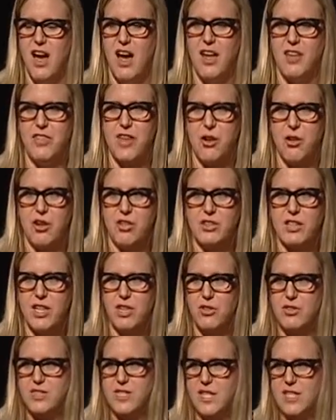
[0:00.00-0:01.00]
There are
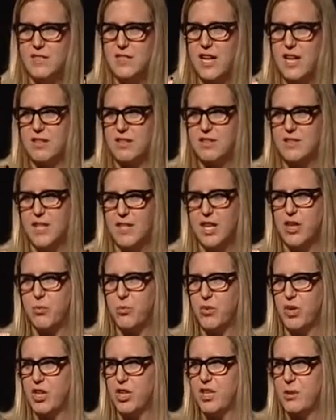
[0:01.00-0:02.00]
little details that can
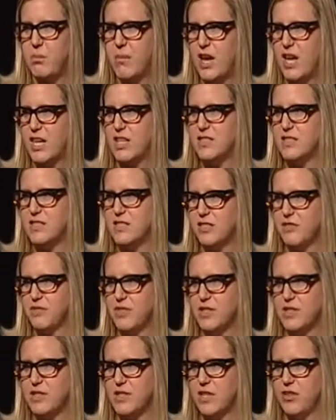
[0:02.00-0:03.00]
really make a
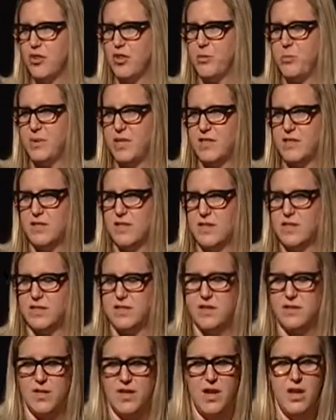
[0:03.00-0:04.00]
difference in your
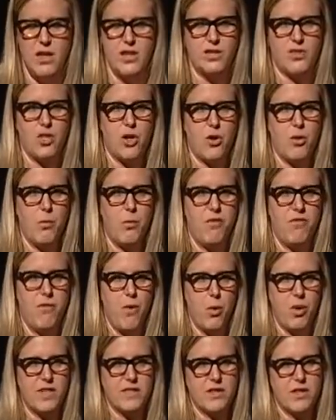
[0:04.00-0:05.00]
business. So
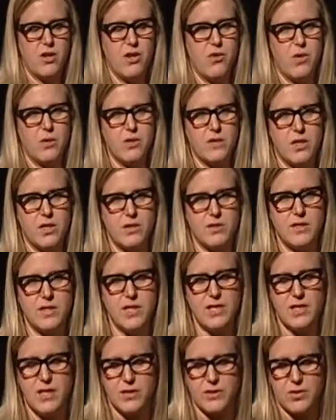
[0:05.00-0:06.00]
focusing on those little
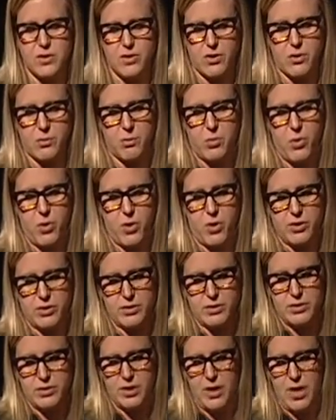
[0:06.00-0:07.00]
details are important.